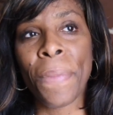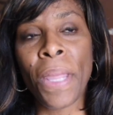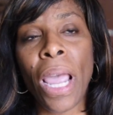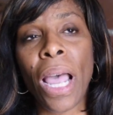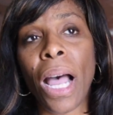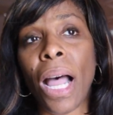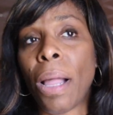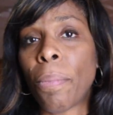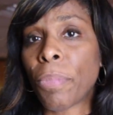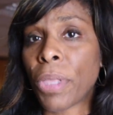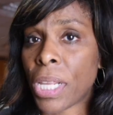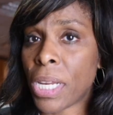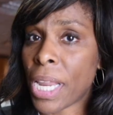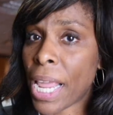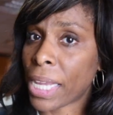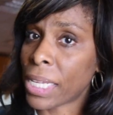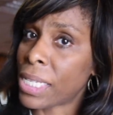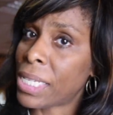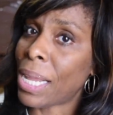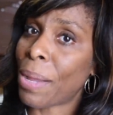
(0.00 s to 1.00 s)
Do you go to Washington? The
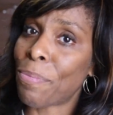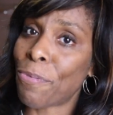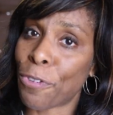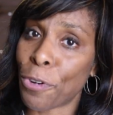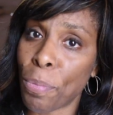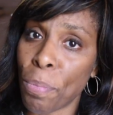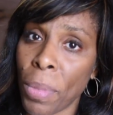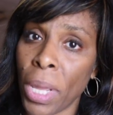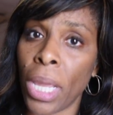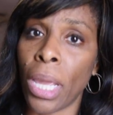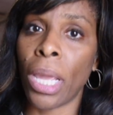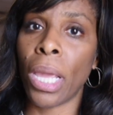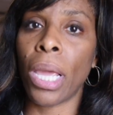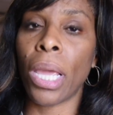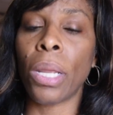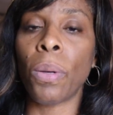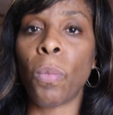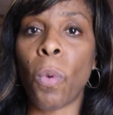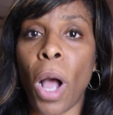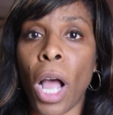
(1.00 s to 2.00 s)
next step for
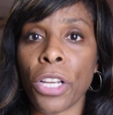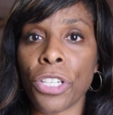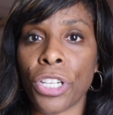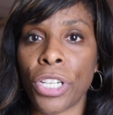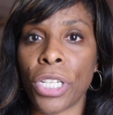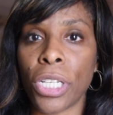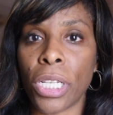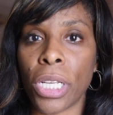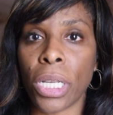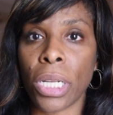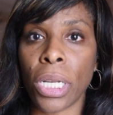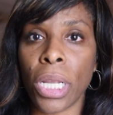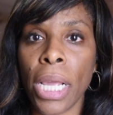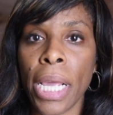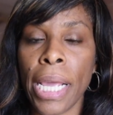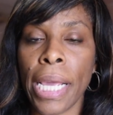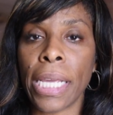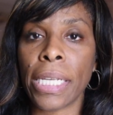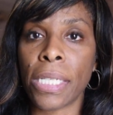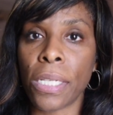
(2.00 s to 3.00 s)
me in Washington
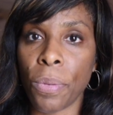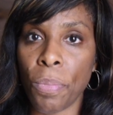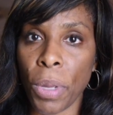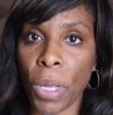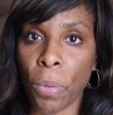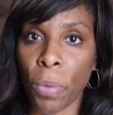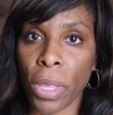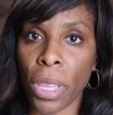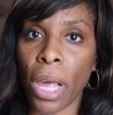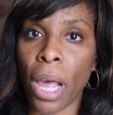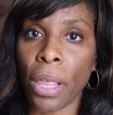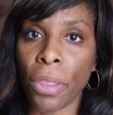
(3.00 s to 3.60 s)
is to meet with